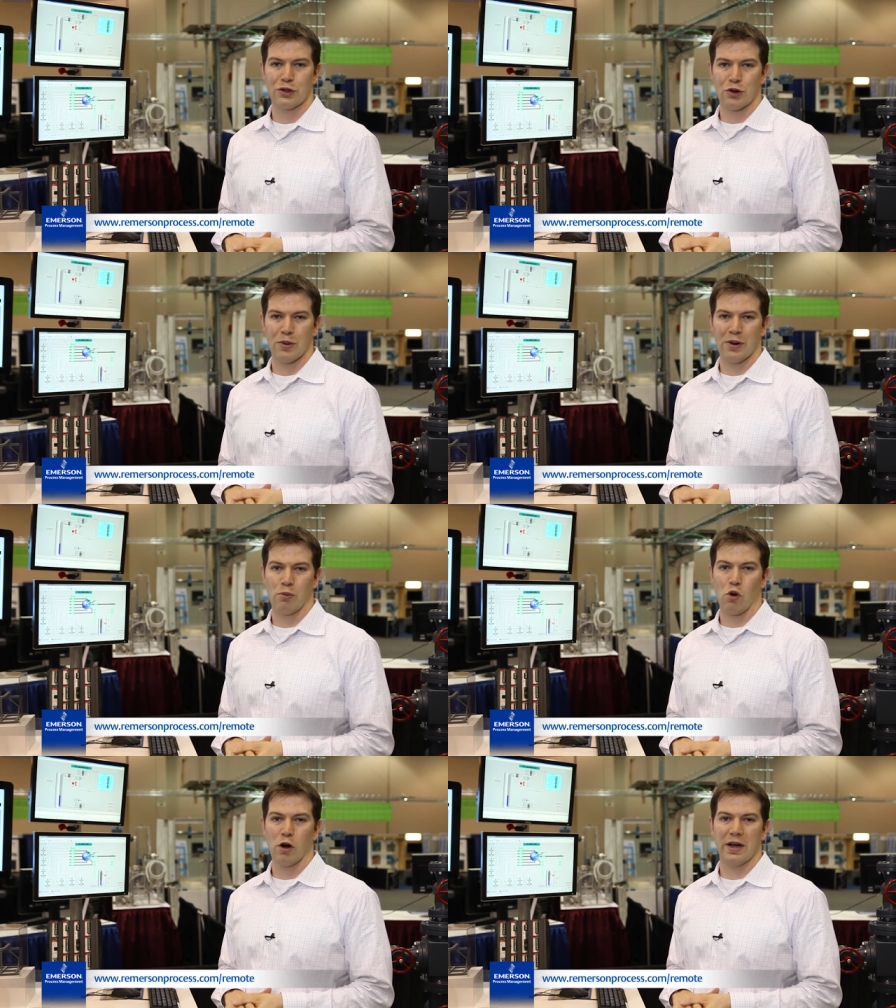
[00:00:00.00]
to learn
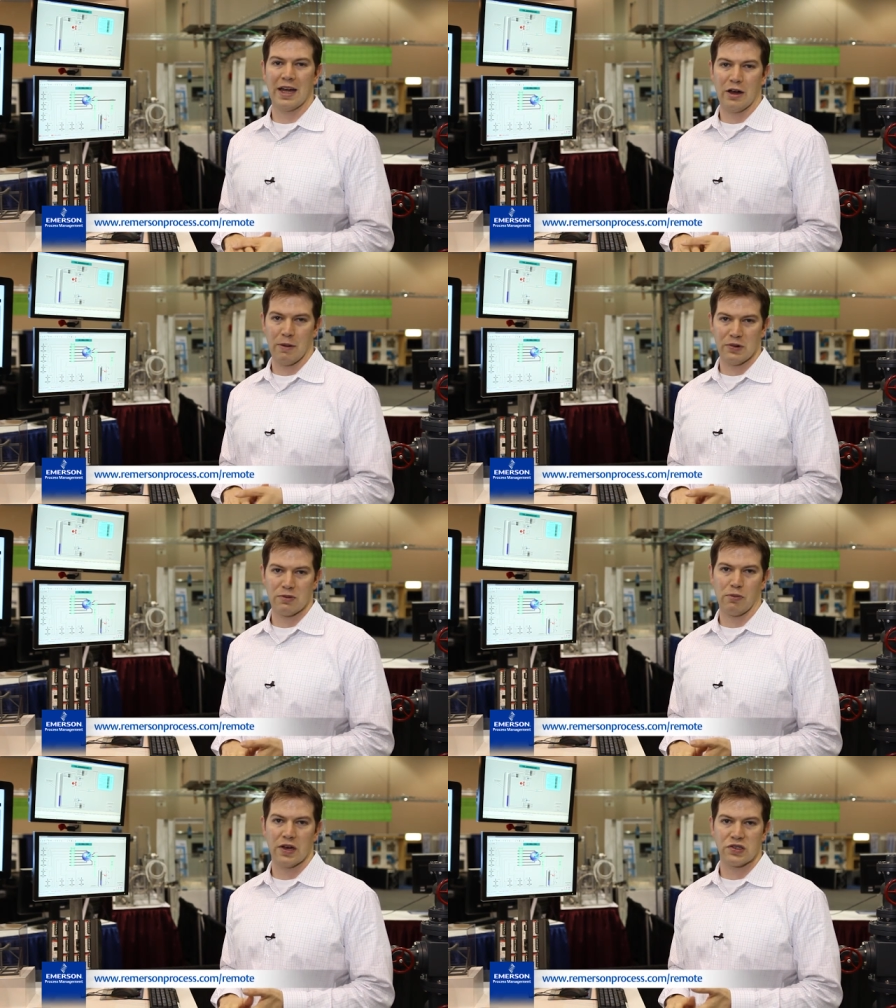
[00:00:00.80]
more about how
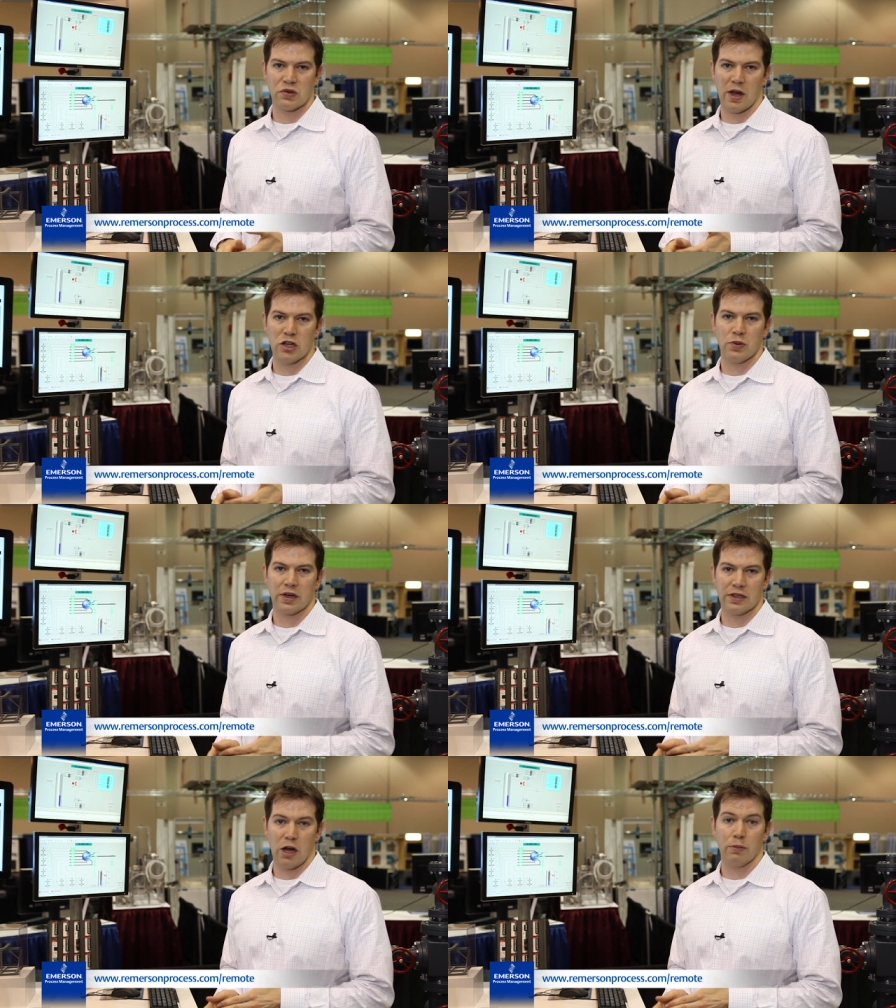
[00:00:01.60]
Emerson Process
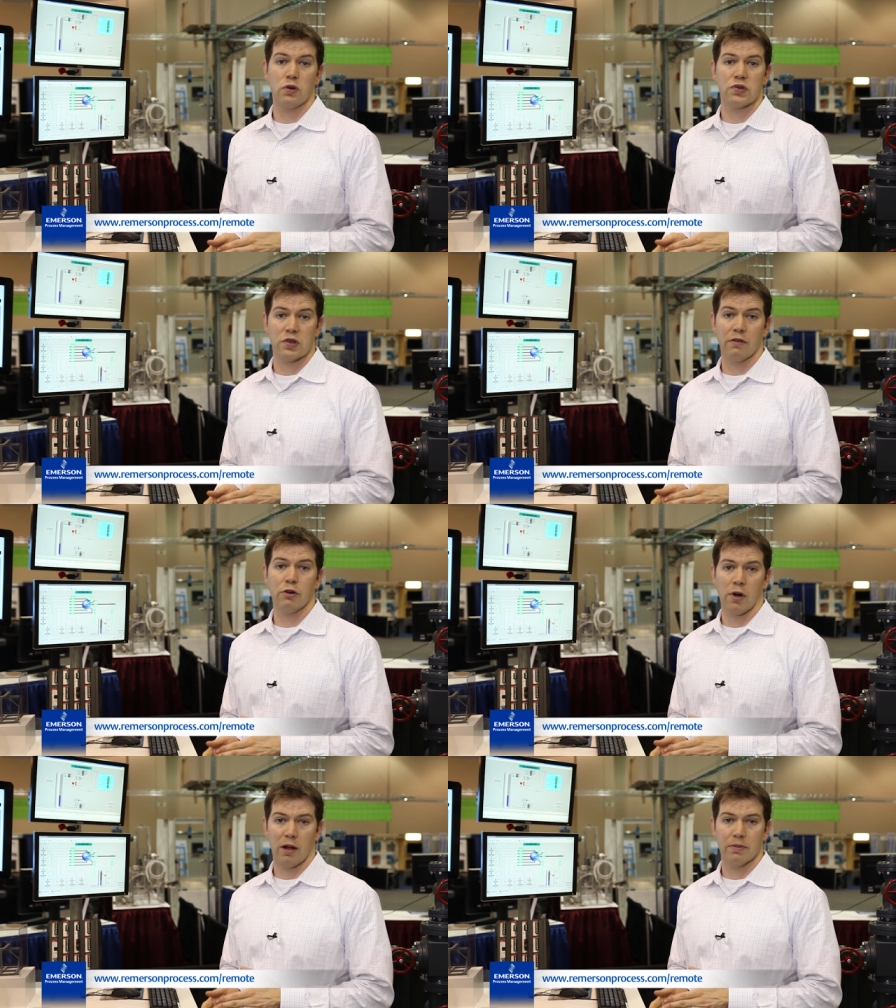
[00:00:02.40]
Management can help you solve
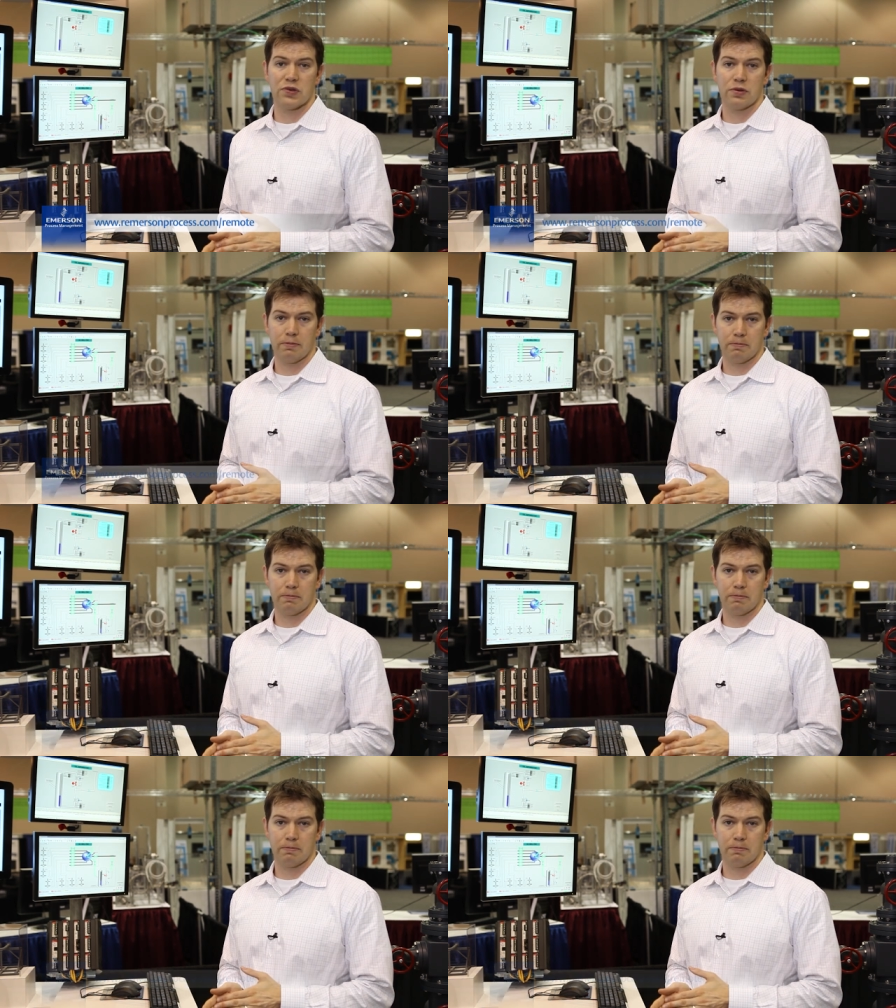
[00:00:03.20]
your problems.